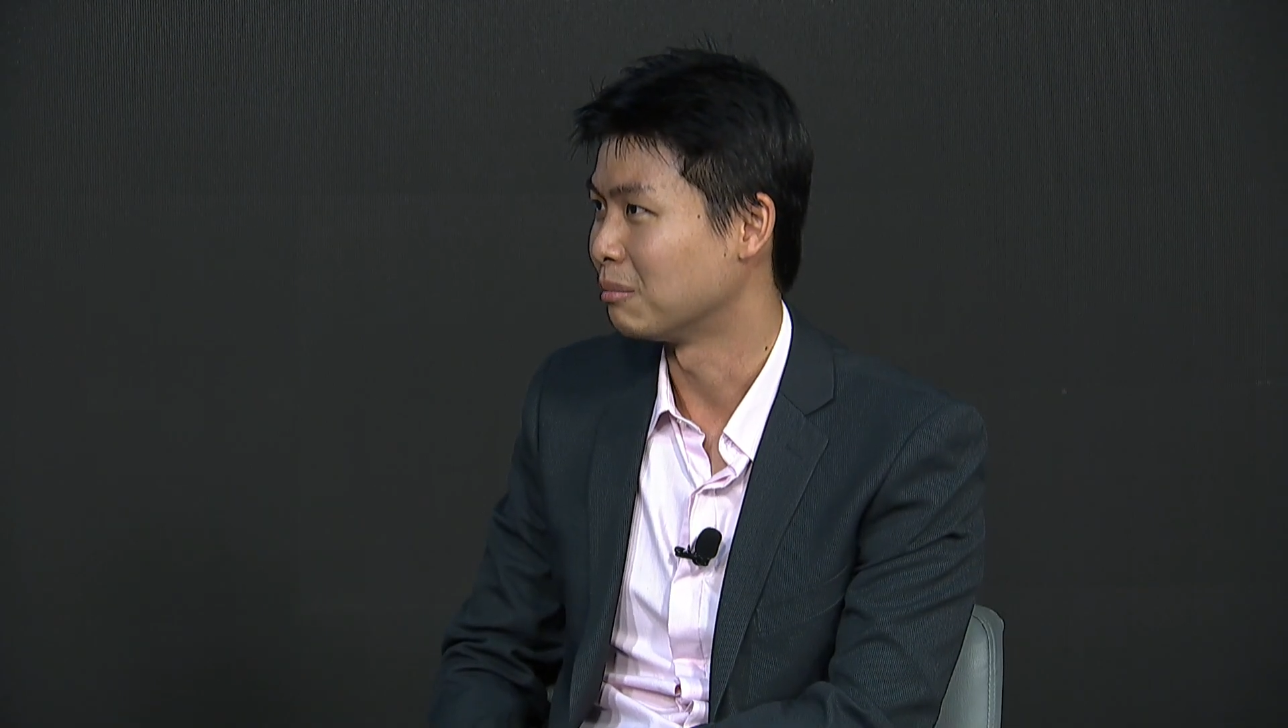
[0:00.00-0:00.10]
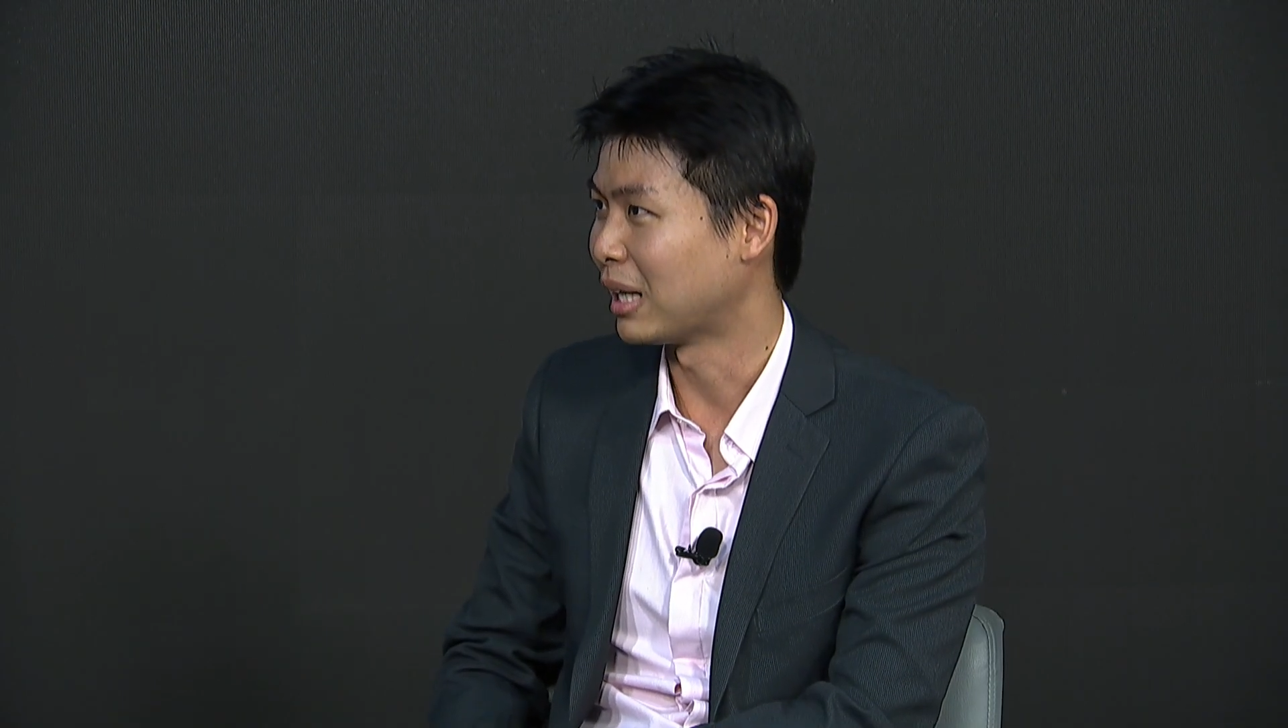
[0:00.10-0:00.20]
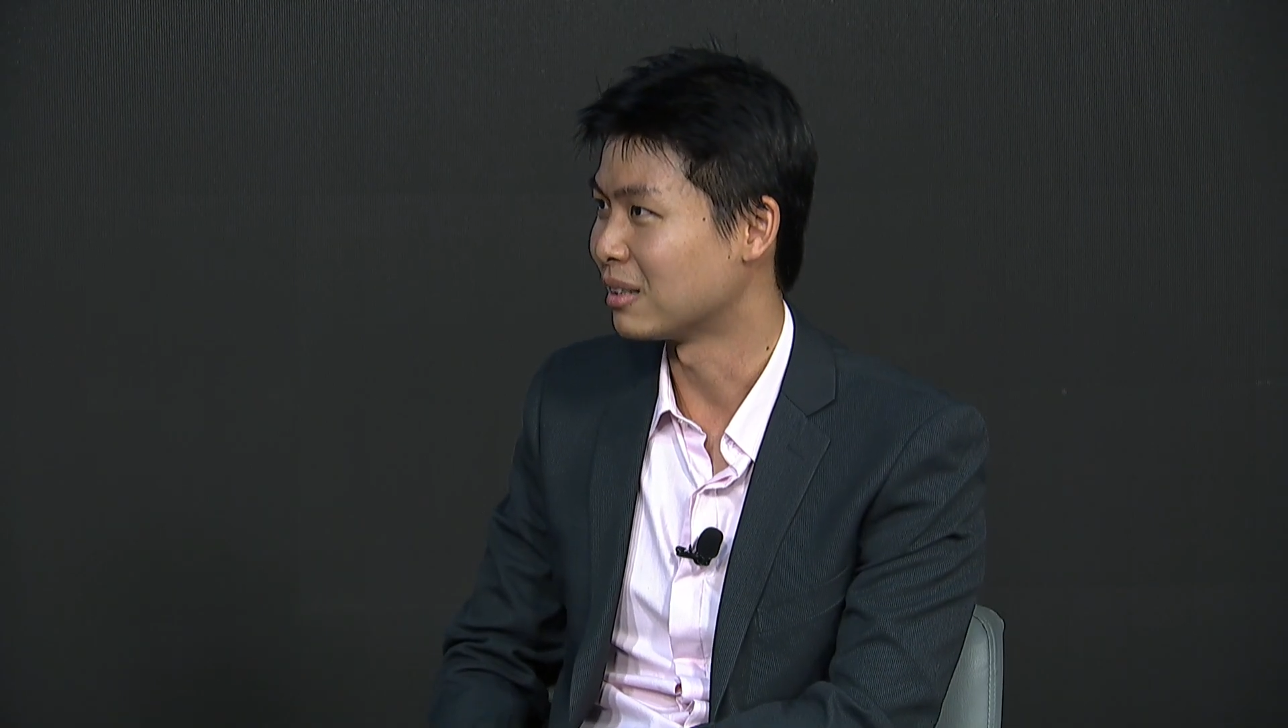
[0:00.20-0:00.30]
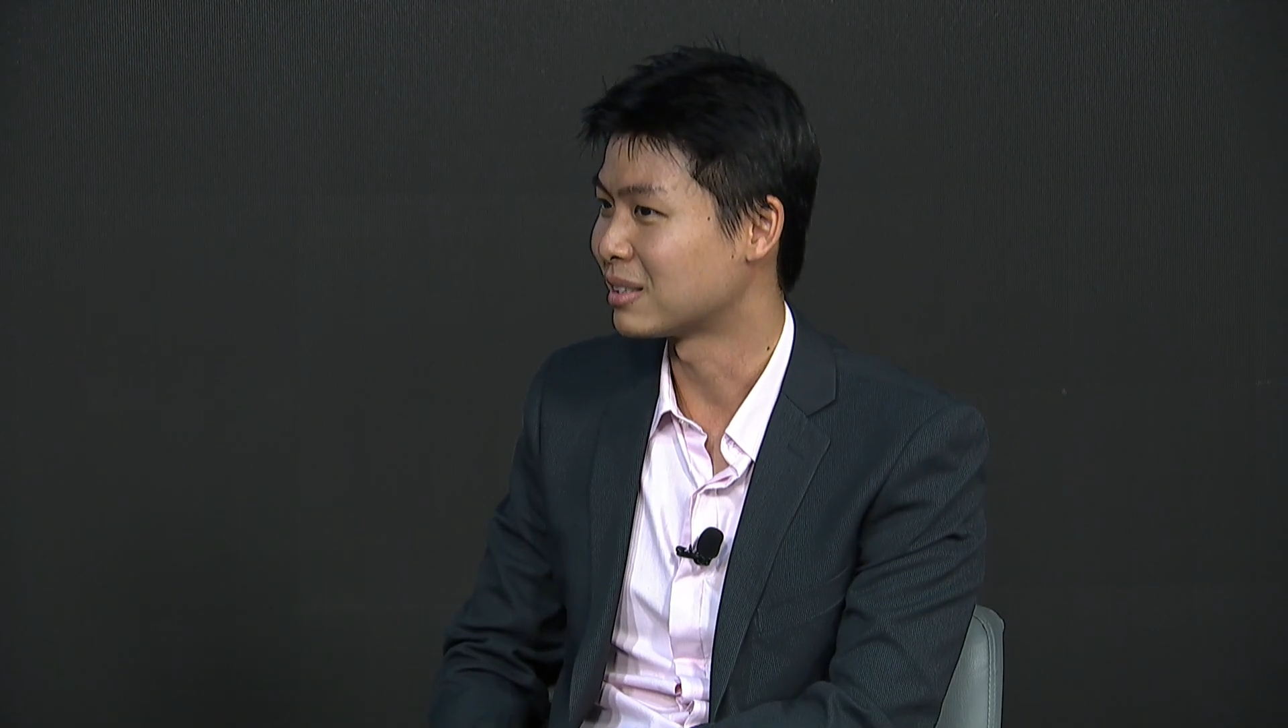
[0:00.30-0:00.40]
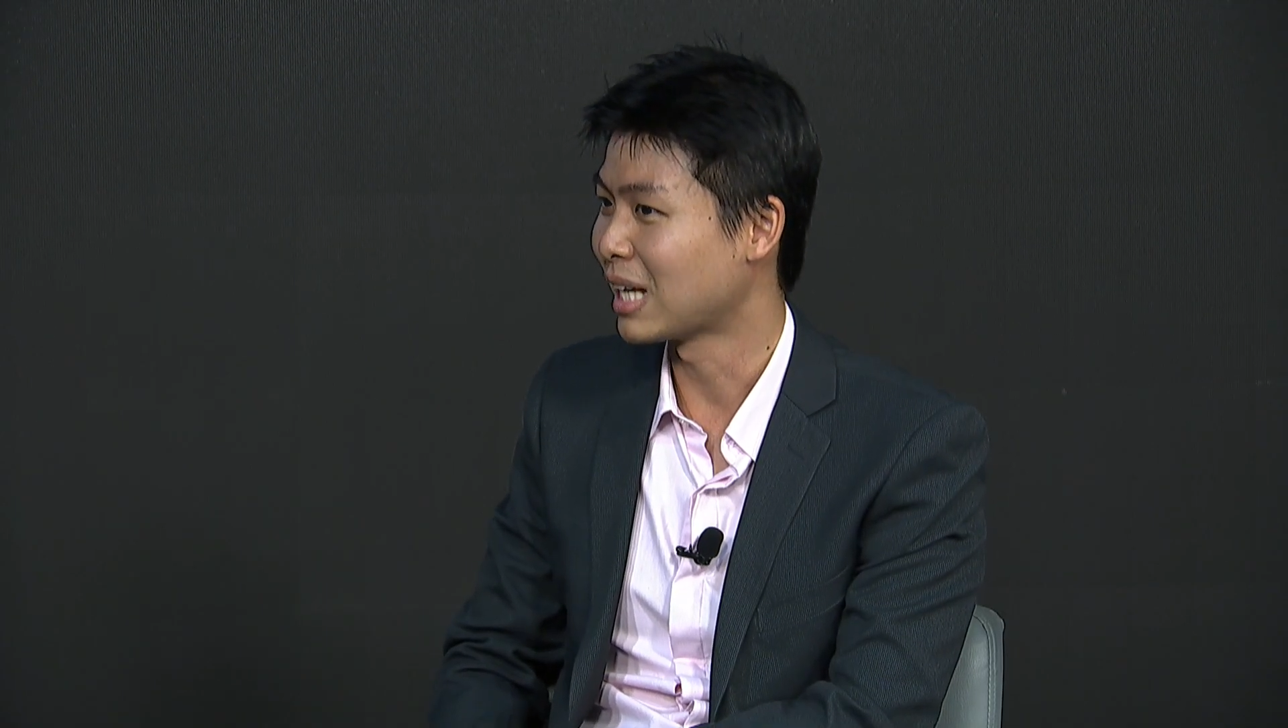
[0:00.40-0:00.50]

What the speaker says: But